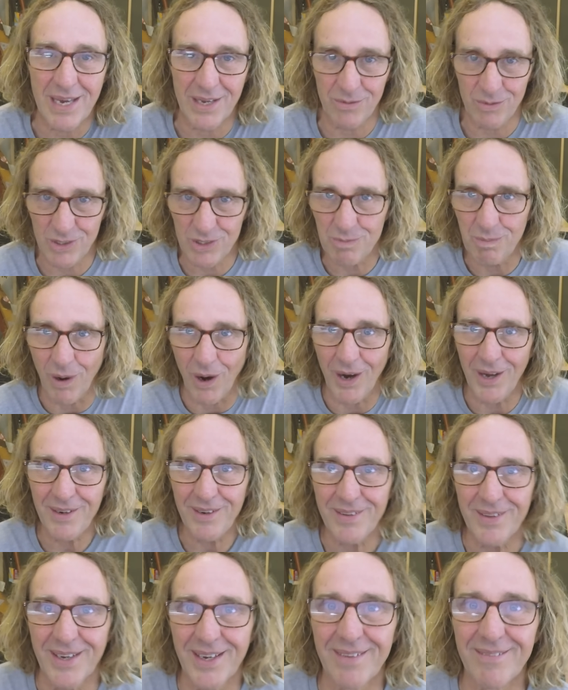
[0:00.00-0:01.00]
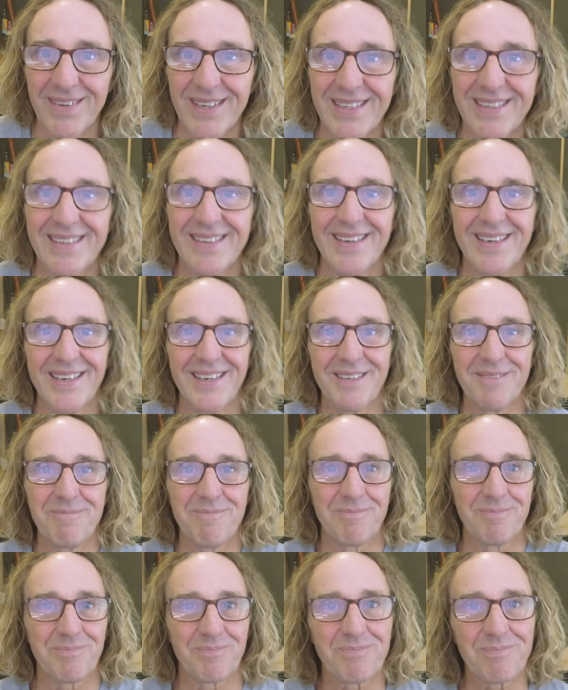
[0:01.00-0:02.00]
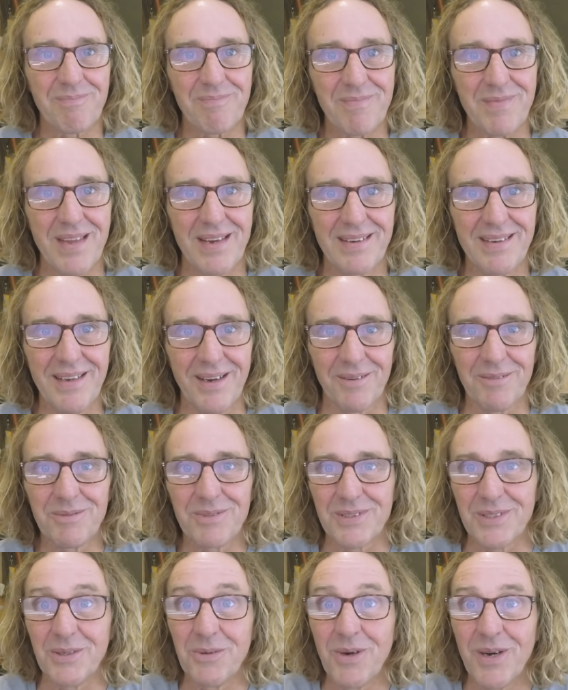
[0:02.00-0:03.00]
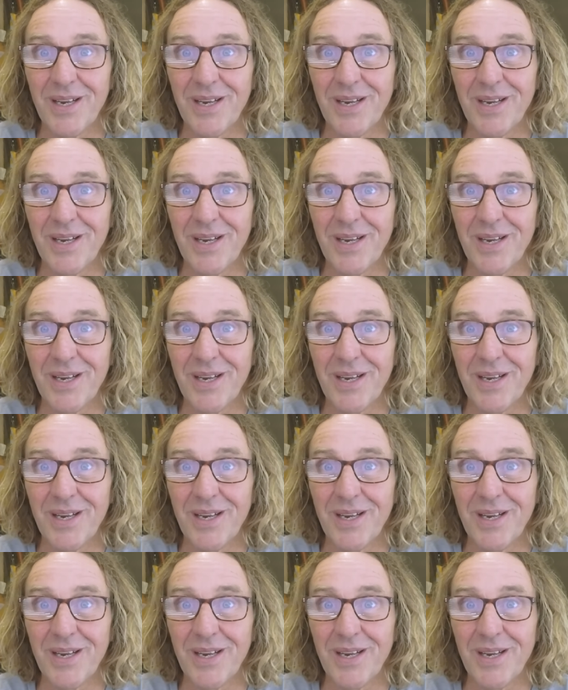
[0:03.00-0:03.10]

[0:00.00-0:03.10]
respond to them and you know, see